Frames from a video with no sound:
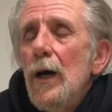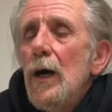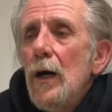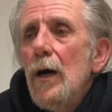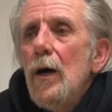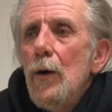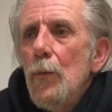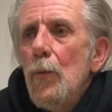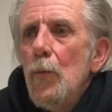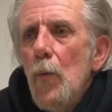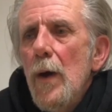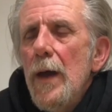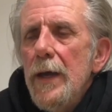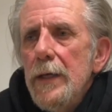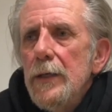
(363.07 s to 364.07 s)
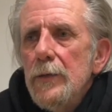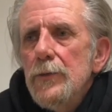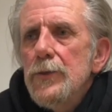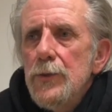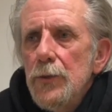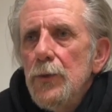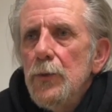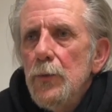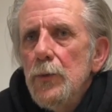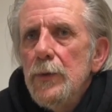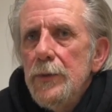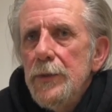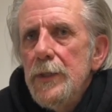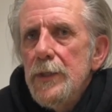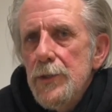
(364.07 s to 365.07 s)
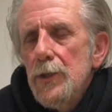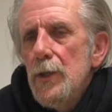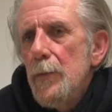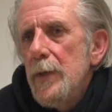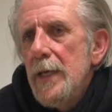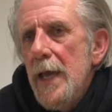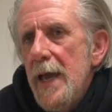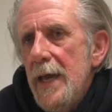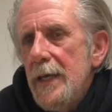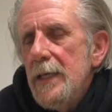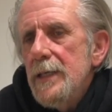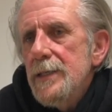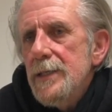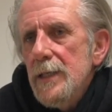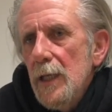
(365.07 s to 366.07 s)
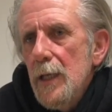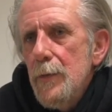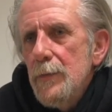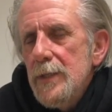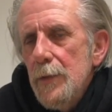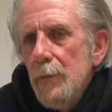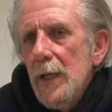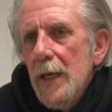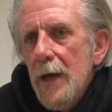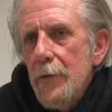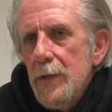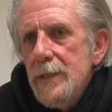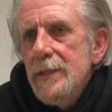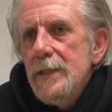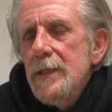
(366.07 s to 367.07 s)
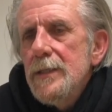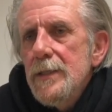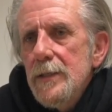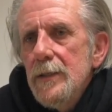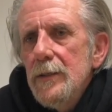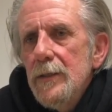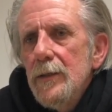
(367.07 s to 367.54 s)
way to determine any similarities